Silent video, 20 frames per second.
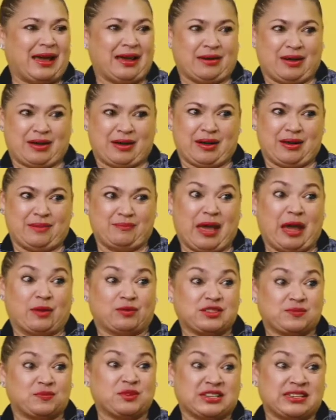I
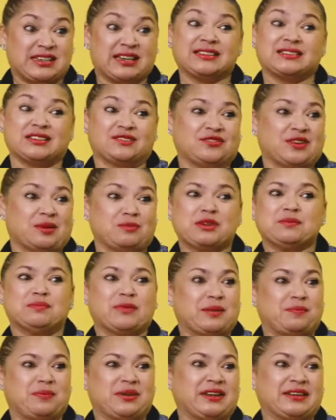was protected from it. My
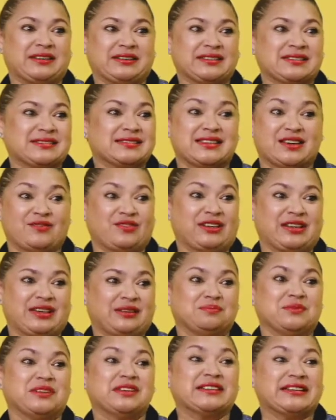parents never
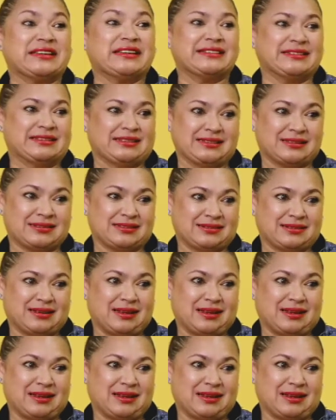let me read it.